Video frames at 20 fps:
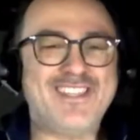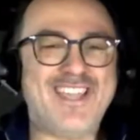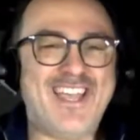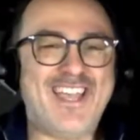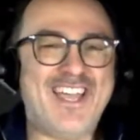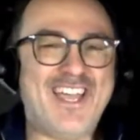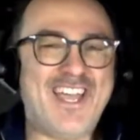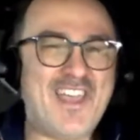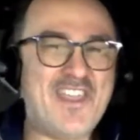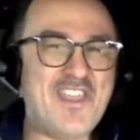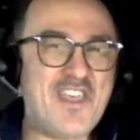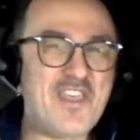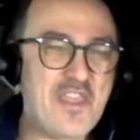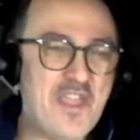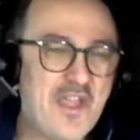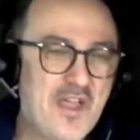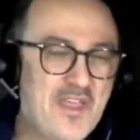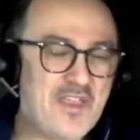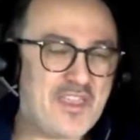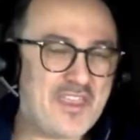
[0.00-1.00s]
And then
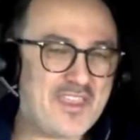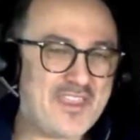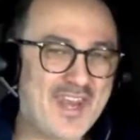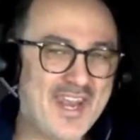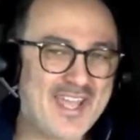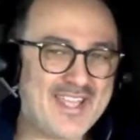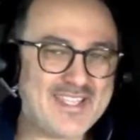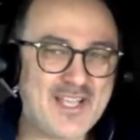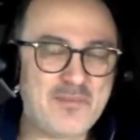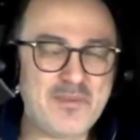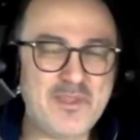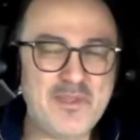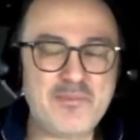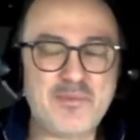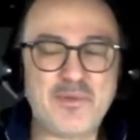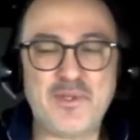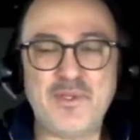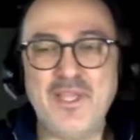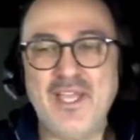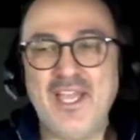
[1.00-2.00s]
the other thing that I tell
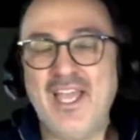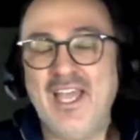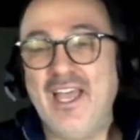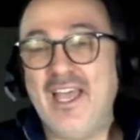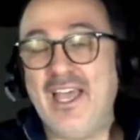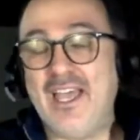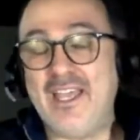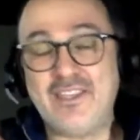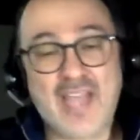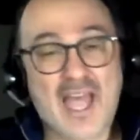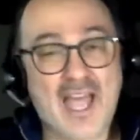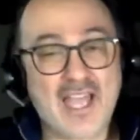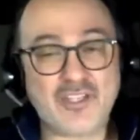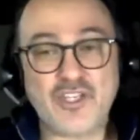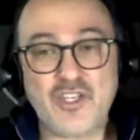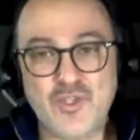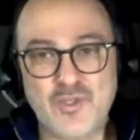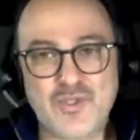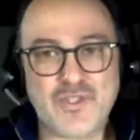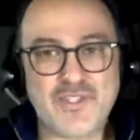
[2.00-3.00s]
people, it
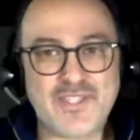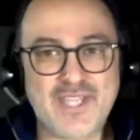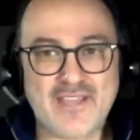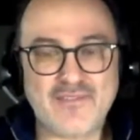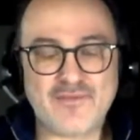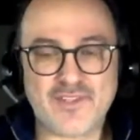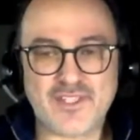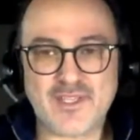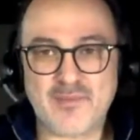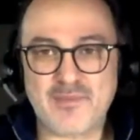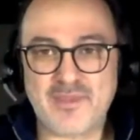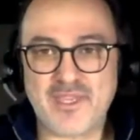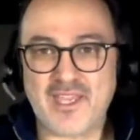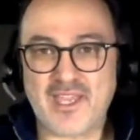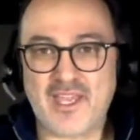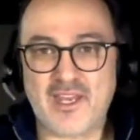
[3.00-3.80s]
actually used to stand for something.